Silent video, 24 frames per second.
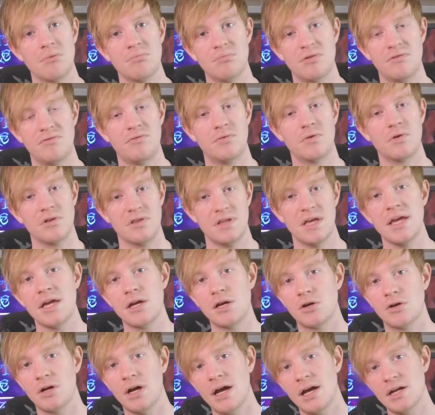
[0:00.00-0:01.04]
before they
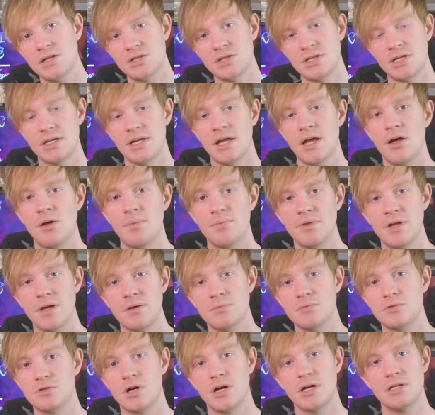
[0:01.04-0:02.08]
crash and help
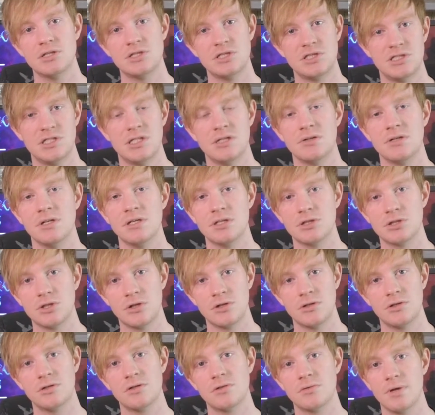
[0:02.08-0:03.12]
them try and steer it and
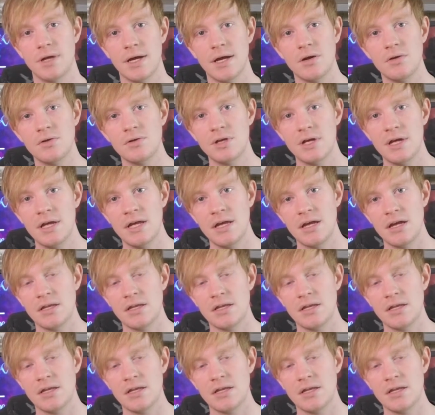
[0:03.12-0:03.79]
turn it around.